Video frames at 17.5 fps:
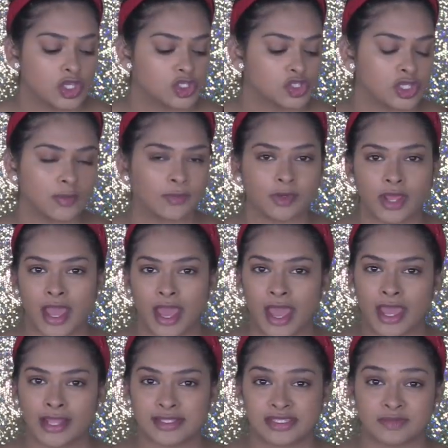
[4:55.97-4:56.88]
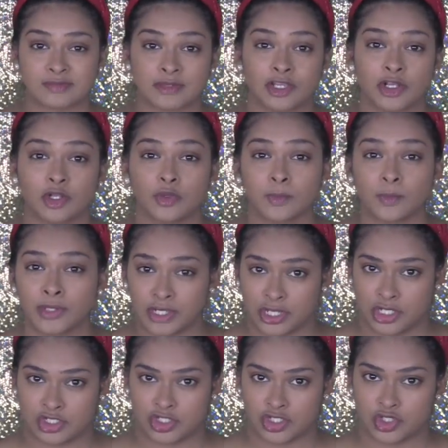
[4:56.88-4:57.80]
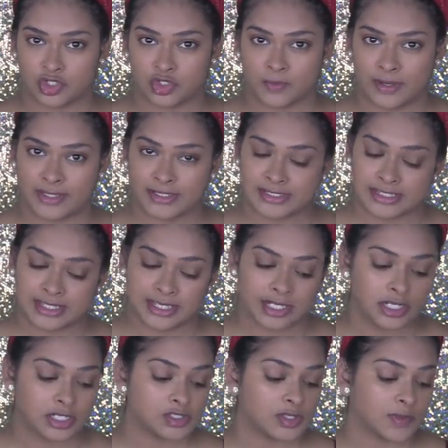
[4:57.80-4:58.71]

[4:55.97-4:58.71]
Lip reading: So I'm going to add some illumination to my skin.